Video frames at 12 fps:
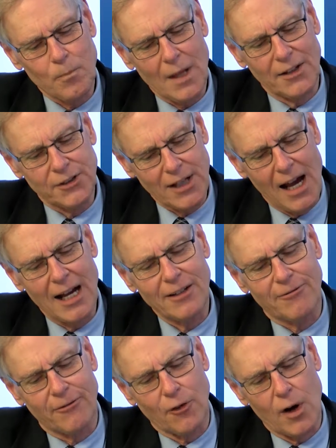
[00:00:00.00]

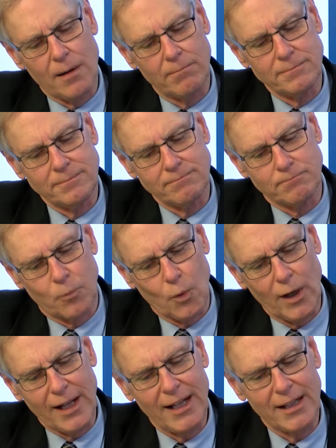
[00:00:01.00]
Aside from
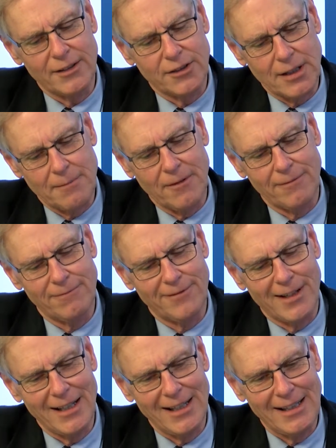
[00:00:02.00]
bringing some
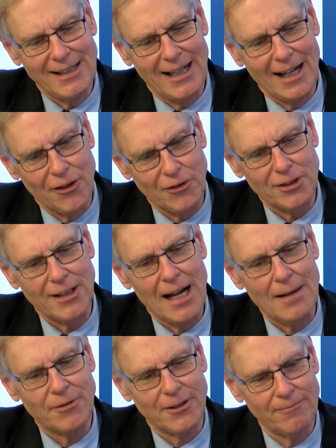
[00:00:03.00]
of the other
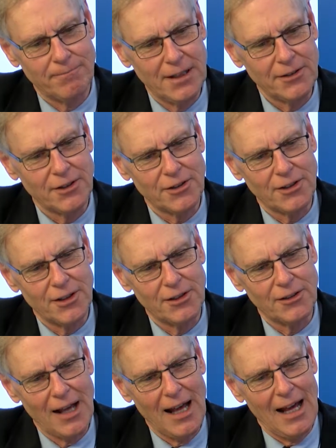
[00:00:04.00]
types of
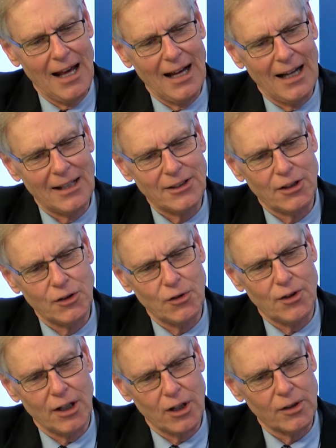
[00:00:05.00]
businesses
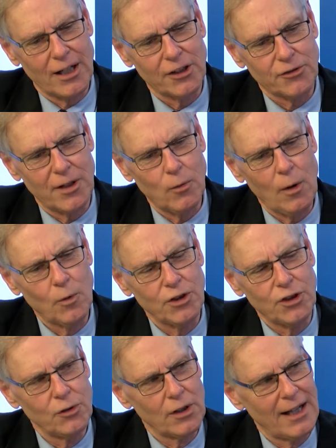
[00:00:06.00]
to the Lowcountry, what
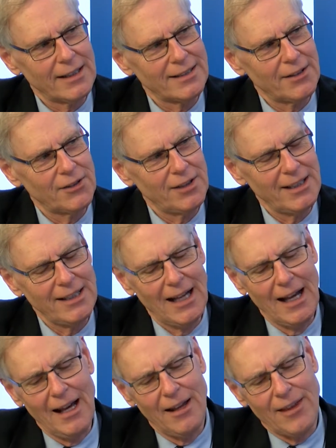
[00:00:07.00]
would you like to see
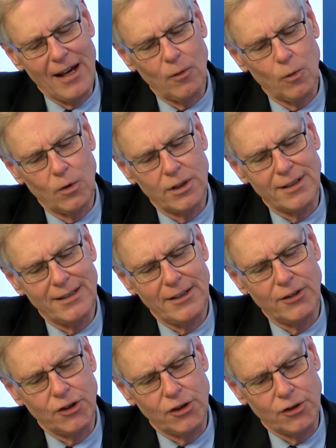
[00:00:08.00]
that would
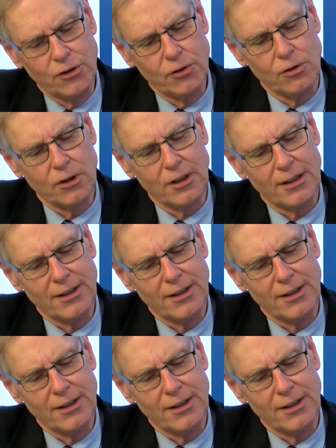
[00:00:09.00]
ensure